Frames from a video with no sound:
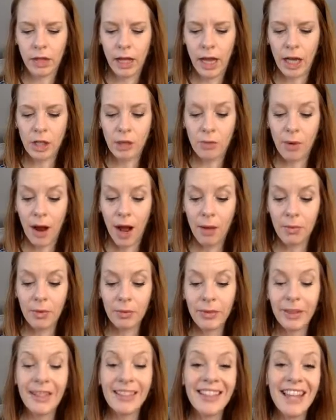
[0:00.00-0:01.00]
I should
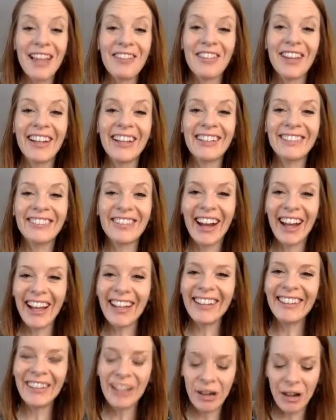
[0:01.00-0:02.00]
probably save it,
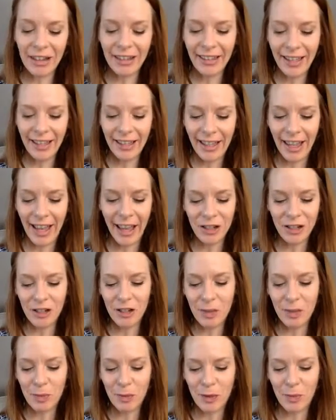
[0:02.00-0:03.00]
right? You're all thinking I should
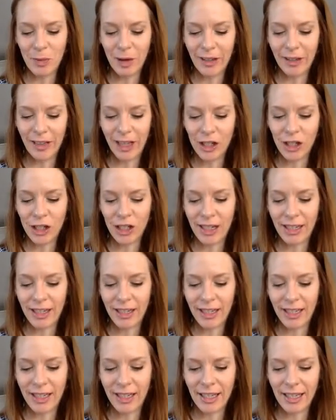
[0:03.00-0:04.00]
just bookmark that shit
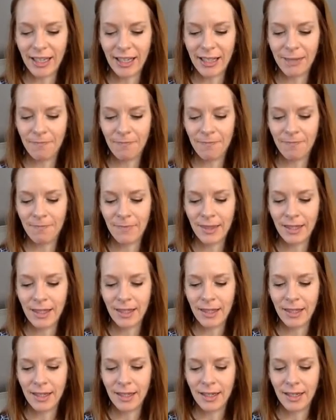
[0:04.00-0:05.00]
because
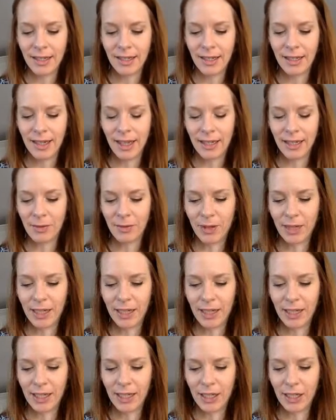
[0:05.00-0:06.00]
that's what
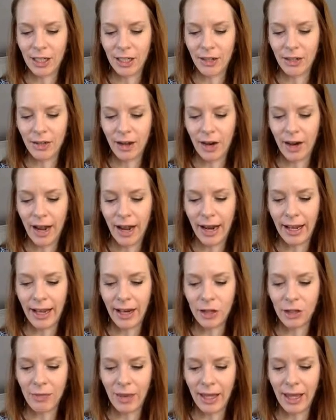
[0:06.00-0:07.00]
I need to do. All right, I got
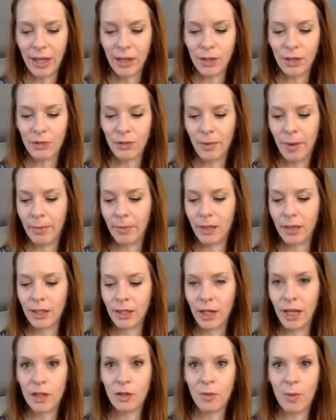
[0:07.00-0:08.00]
to do my yeast, remember? Do
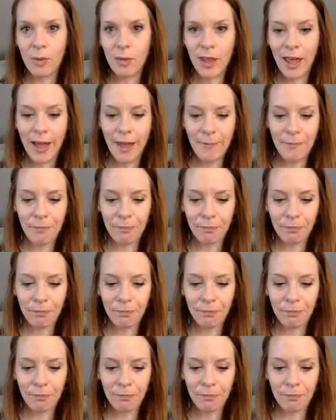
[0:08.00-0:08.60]
you guys remember that?